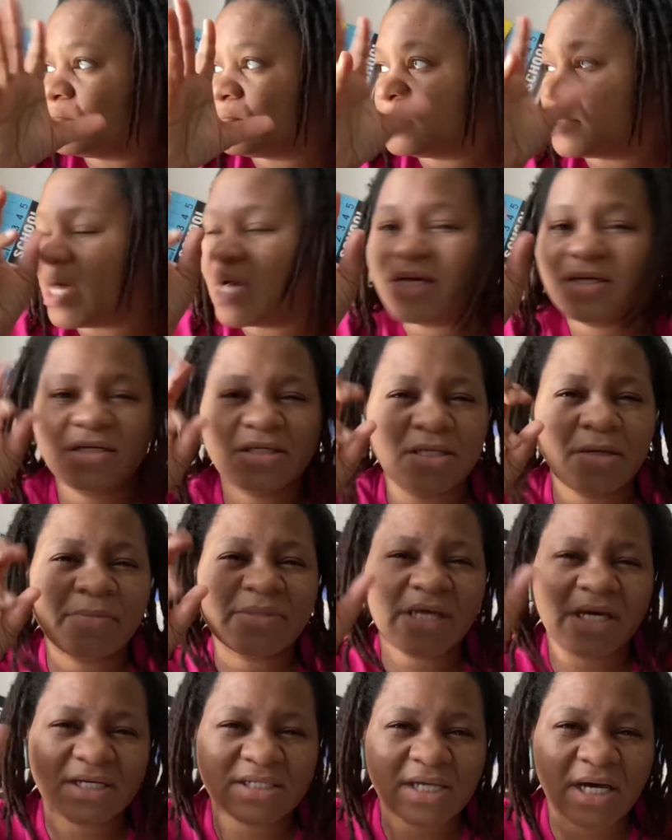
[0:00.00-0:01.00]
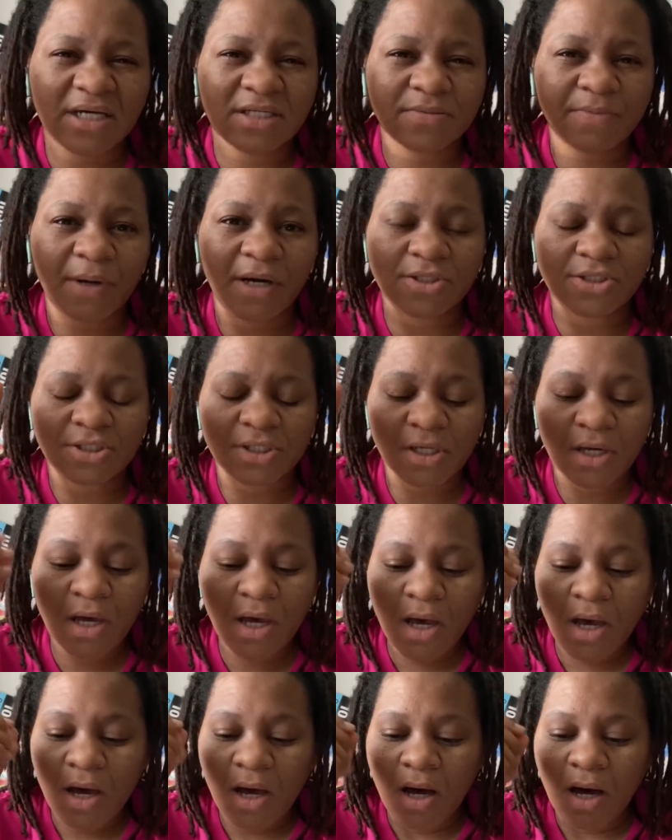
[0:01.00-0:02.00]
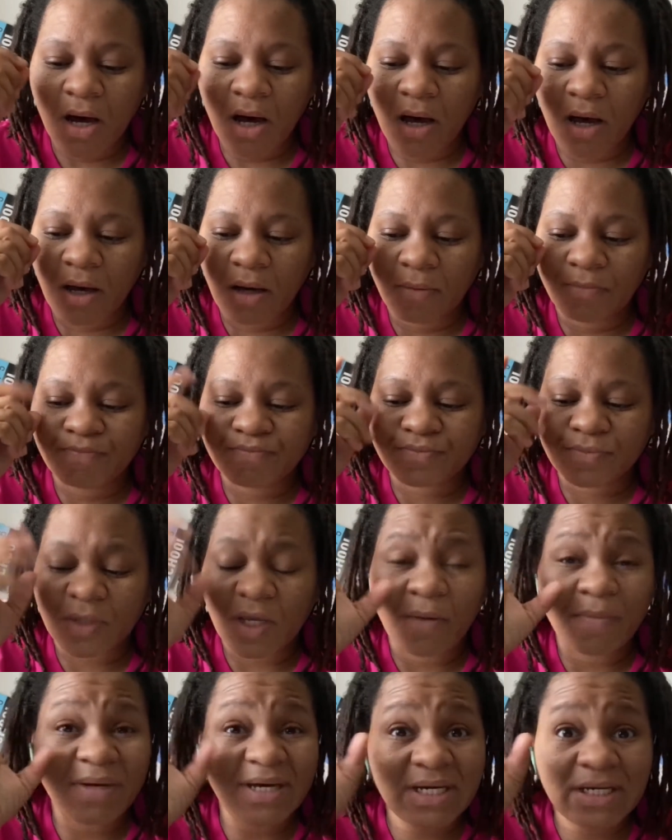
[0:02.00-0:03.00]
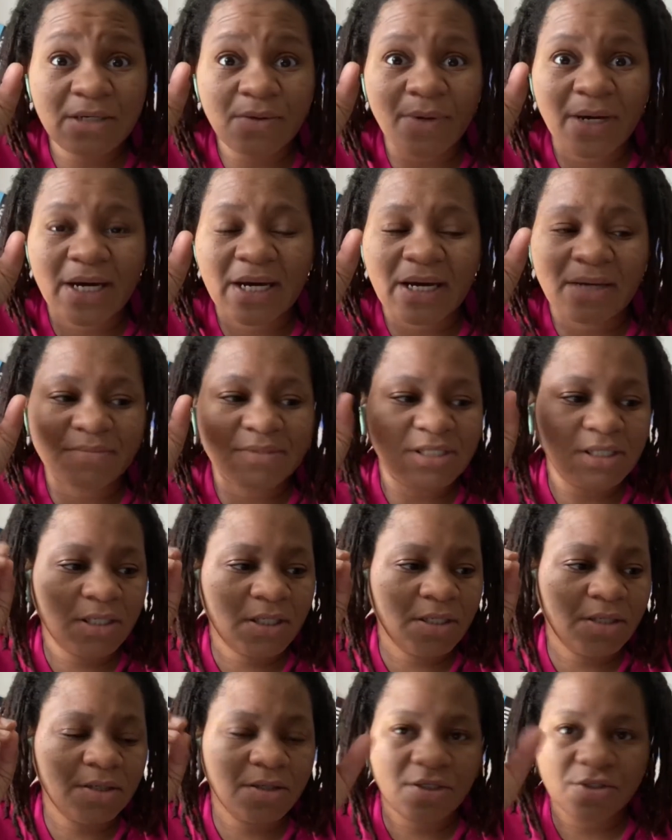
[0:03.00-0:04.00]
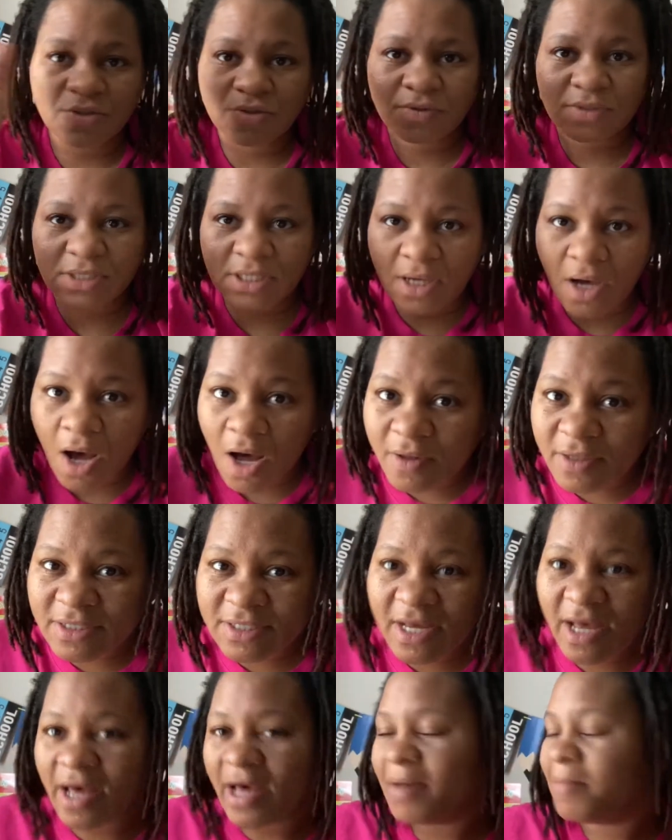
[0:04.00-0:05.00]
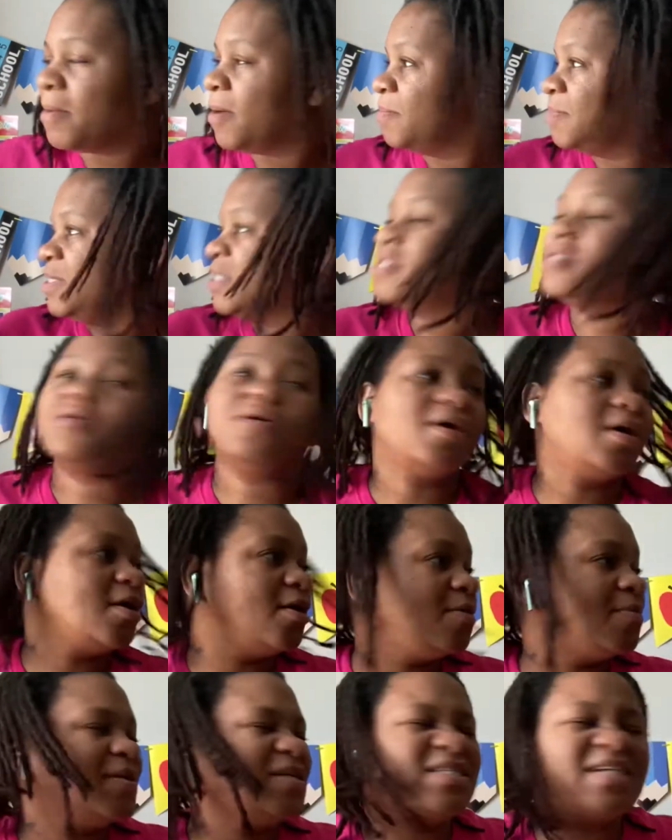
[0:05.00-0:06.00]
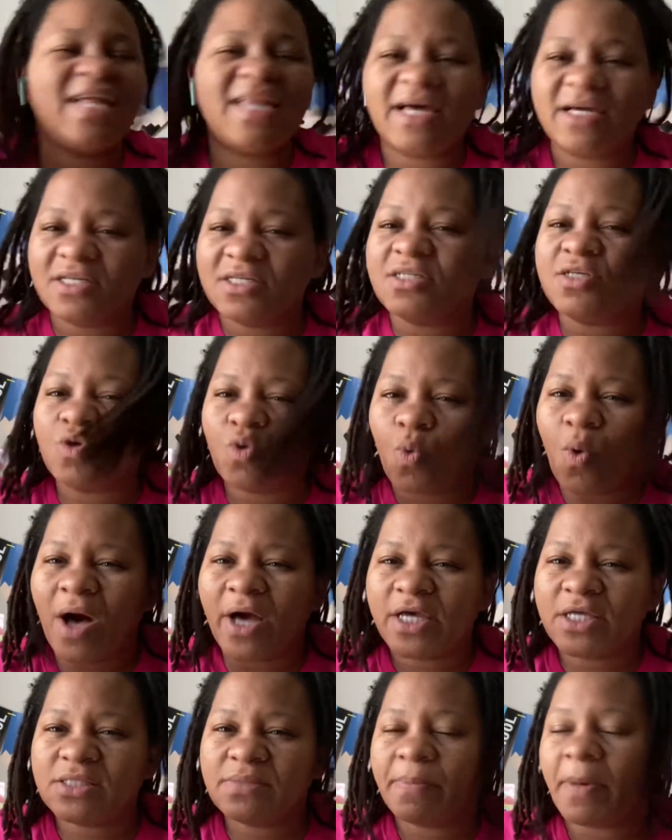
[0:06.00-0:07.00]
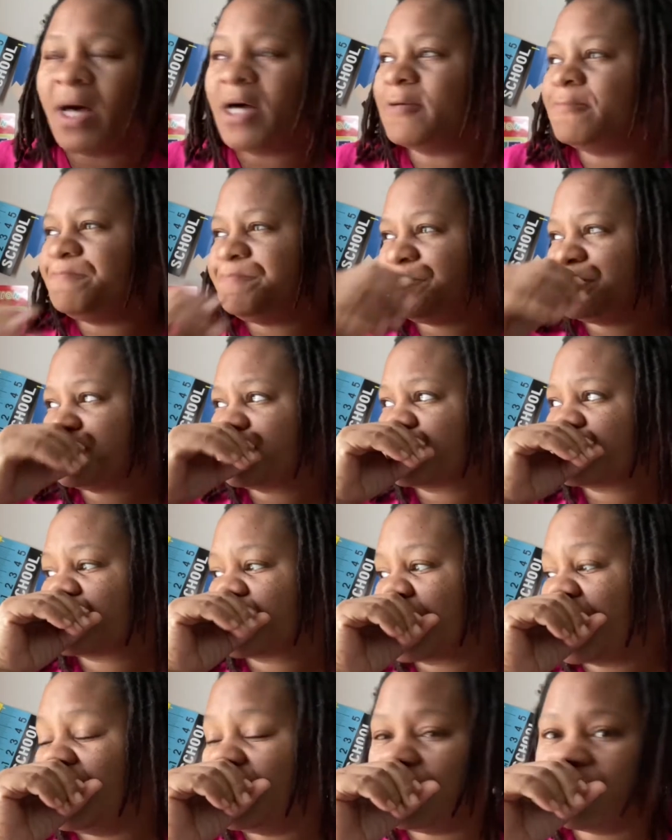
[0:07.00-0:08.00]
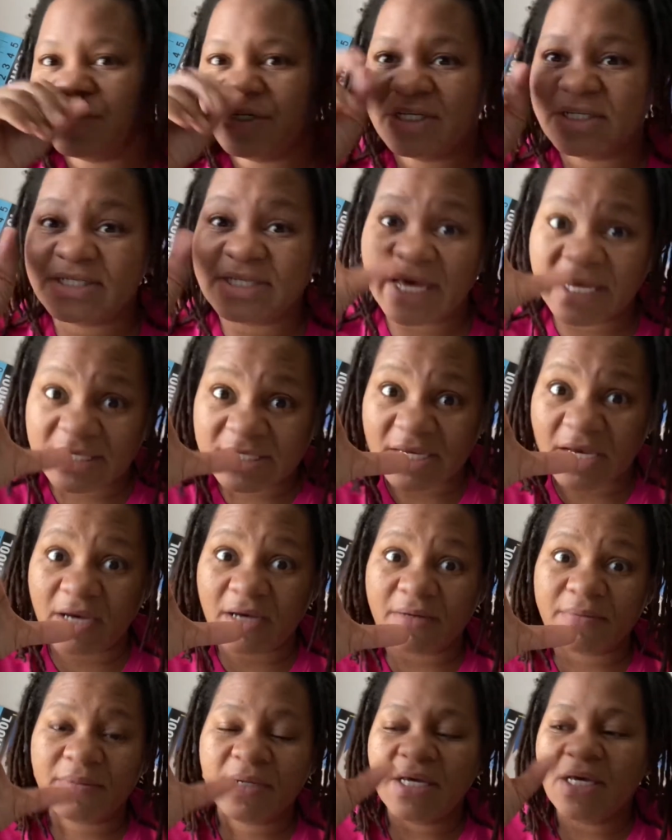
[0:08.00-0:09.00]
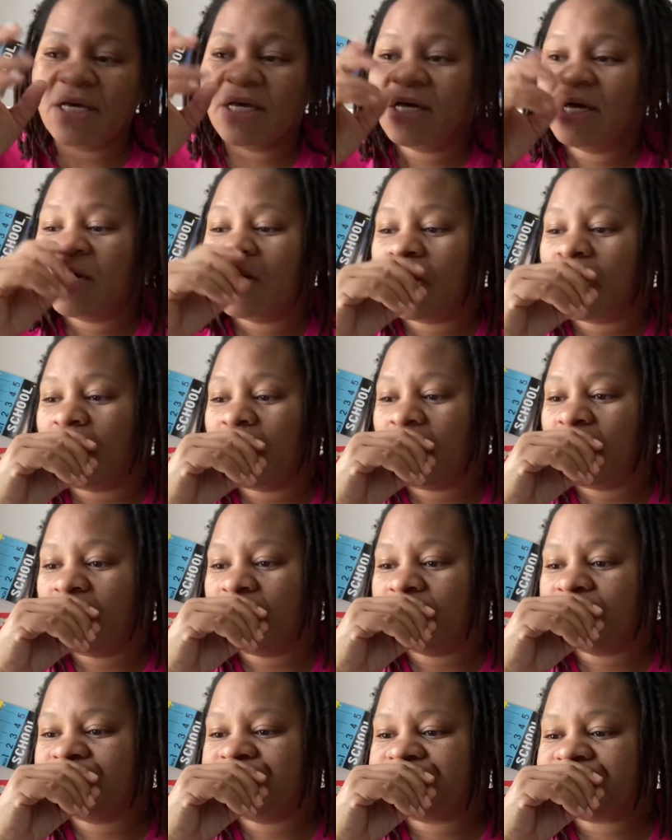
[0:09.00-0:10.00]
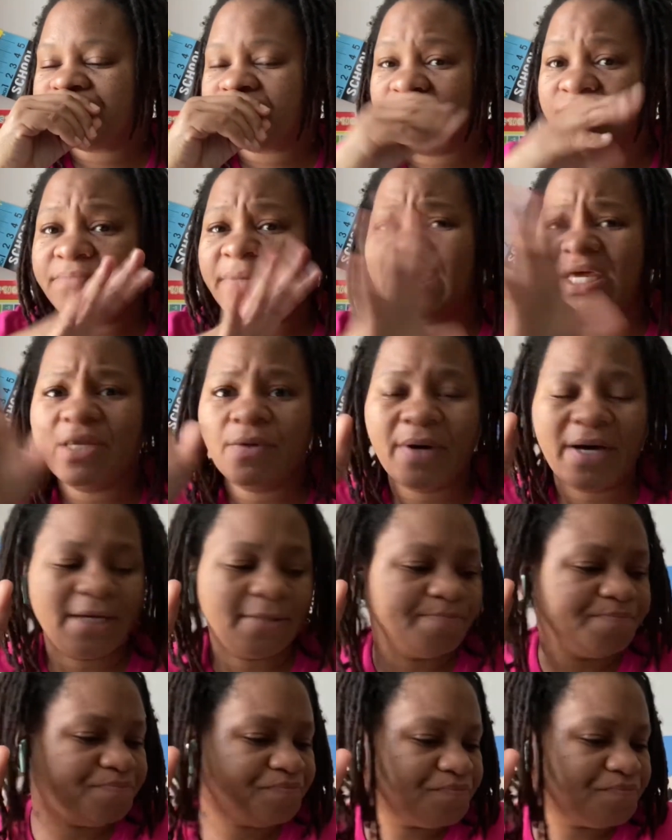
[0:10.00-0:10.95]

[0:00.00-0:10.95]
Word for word: like it's almost like a science project. But anyway, I'm sitting here, as you see all the time. I'm in this little area because I like this little quiet spot during the daytime. But anyway,